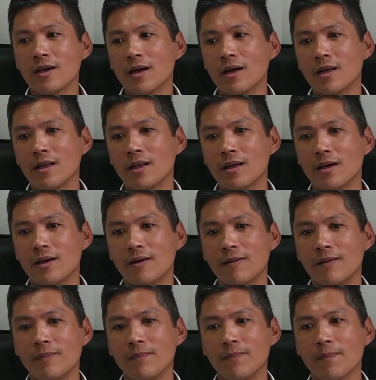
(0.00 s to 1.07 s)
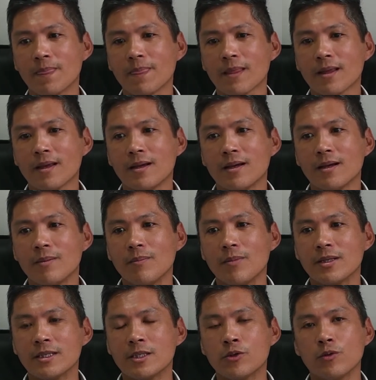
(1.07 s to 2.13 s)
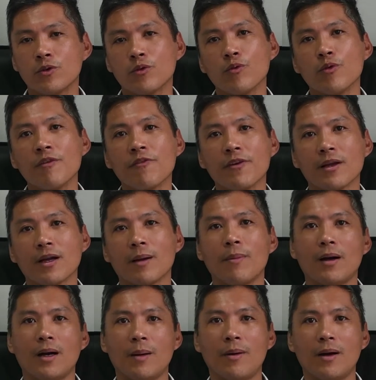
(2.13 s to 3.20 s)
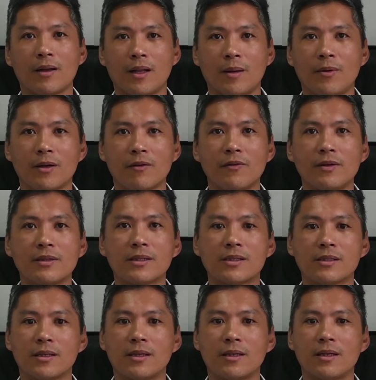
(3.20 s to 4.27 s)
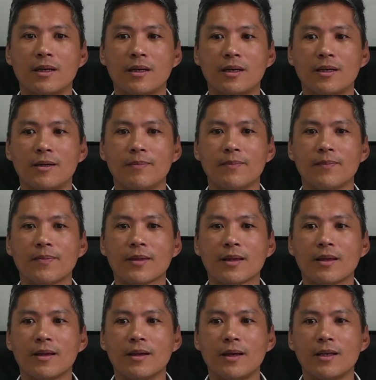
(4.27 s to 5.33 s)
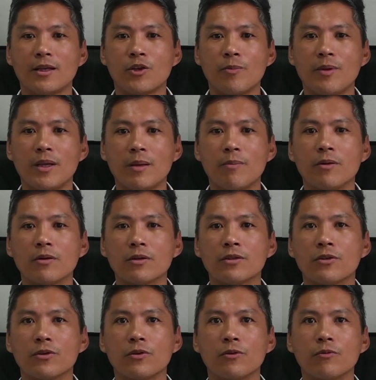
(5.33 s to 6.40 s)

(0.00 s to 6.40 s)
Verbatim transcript: And, um, but it's to, to rethink about, about, about this and, um, and to be able to